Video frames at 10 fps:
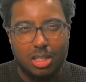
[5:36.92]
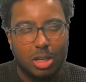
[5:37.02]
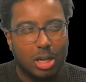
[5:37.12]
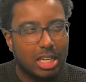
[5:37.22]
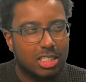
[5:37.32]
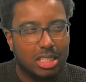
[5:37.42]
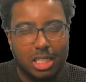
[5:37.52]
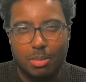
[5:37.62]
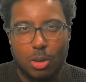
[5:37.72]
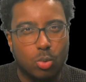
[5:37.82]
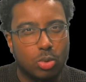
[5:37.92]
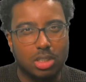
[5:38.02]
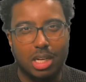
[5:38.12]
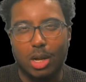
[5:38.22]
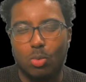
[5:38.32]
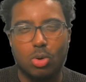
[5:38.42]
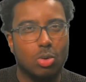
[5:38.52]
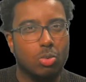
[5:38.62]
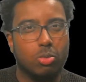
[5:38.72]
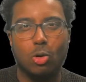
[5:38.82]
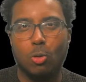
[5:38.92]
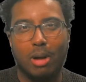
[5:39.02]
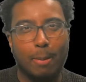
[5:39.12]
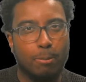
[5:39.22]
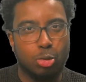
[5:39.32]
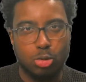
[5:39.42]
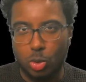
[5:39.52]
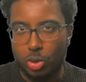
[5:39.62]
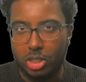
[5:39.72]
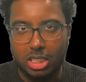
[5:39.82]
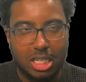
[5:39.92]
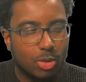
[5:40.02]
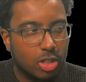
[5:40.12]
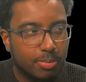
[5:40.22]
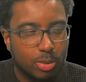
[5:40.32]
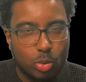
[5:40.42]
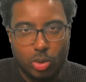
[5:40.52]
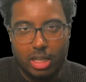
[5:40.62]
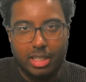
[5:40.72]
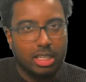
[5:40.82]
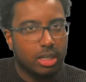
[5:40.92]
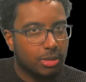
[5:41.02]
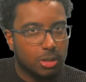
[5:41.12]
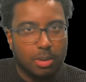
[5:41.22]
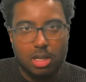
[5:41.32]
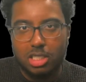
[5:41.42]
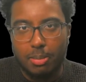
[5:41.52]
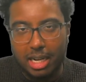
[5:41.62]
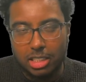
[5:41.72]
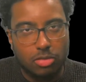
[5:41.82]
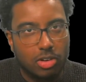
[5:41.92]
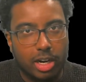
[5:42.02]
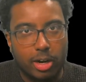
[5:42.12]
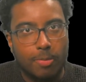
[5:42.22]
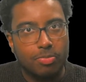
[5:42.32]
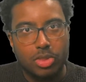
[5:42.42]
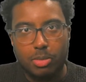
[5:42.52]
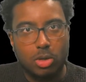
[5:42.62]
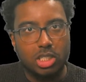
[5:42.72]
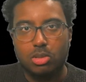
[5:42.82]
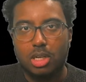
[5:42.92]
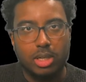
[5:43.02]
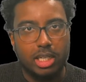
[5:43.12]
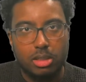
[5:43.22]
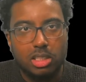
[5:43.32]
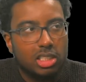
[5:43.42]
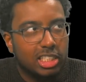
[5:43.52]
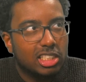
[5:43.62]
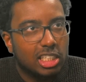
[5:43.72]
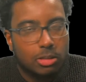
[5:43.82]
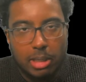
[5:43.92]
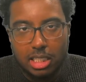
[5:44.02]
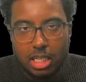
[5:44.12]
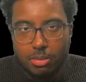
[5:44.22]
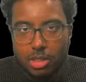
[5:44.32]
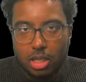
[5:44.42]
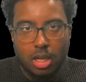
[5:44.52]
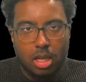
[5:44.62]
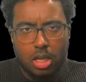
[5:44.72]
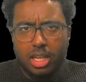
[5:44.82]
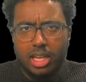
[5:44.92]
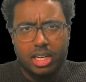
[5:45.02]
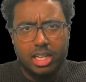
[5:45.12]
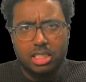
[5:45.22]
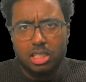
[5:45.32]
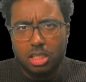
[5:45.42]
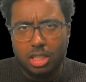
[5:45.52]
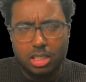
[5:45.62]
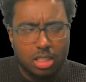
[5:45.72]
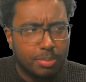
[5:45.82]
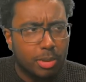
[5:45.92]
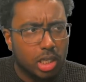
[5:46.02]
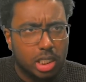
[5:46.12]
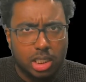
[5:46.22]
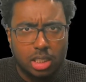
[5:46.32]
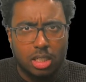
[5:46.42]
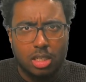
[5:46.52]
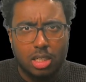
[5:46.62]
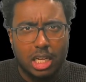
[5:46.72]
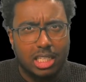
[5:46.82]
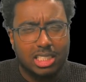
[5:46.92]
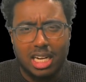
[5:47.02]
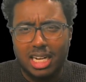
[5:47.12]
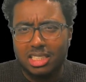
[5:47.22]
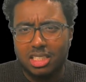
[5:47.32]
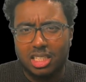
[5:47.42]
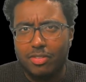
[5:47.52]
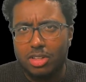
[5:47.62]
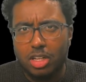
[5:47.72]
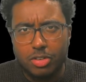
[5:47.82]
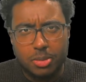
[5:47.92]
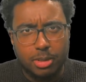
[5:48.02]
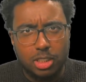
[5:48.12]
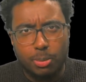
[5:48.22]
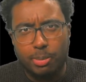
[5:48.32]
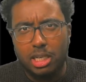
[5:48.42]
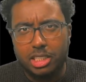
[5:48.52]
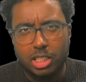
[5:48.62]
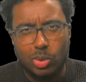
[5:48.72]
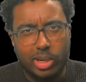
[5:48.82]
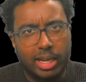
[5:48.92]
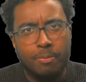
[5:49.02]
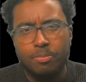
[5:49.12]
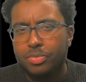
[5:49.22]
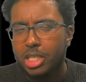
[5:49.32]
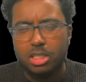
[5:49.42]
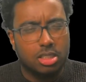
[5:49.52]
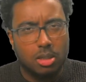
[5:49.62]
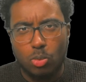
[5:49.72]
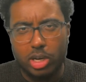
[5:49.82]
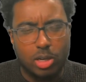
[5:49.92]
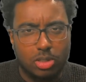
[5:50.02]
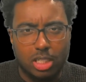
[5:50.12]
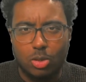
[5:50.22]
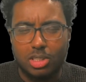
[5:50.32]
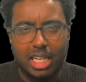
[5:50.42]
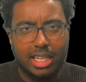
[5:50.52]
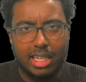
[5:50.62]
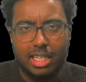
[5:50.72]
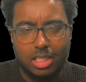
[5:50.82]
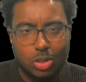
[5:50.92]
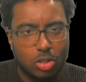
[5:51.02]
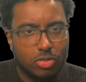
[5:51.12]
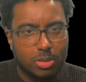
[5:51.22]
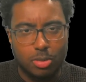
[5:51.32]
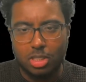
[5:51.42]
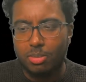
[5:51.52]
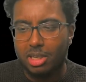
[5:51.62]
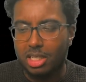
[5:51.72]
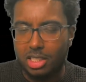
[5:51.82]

And Saliba was like, whoa, bamboozled. You see him on the ball, and he ended up just passing it back to Raya. Because you're like, he's expecting him to hit it into the box. And this guy is just giving the responsibility away to someone else and not taking any sort of responsibility.